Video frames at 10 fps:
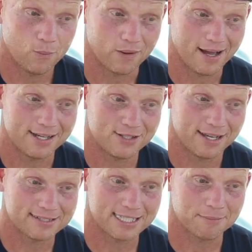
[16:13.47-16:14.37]
when I
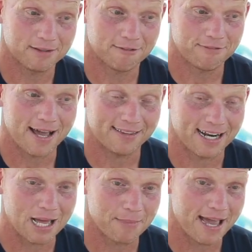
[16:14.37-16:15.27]
accepted the fact
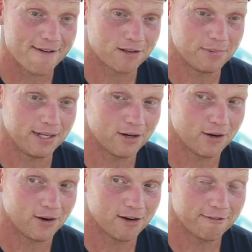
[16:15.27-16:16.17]
that I may have to be
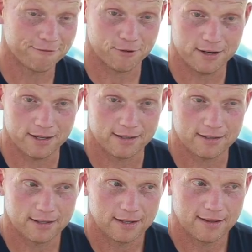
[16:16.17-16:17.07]
her
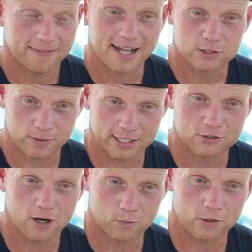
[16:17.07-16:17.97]
friend, that's when he
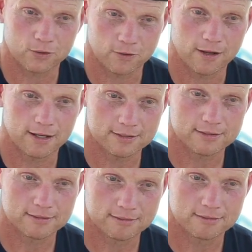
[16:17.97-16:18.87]
started working on
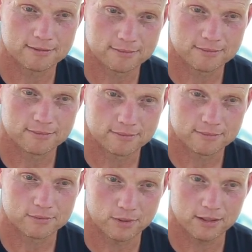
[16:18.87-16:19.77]
us.
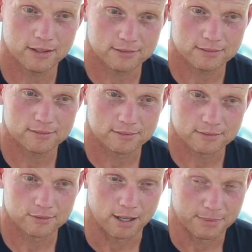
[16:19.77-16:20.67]
It really is.
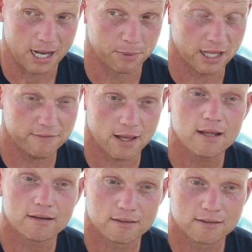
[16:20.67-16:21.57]
Well, I mean, I believe
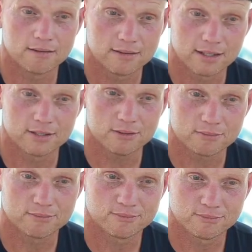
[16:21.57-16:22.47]
that. I
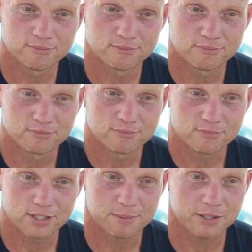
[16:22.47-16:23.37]
do.
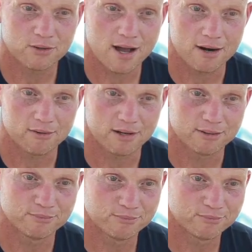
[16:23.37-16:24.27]
You get me crying on here.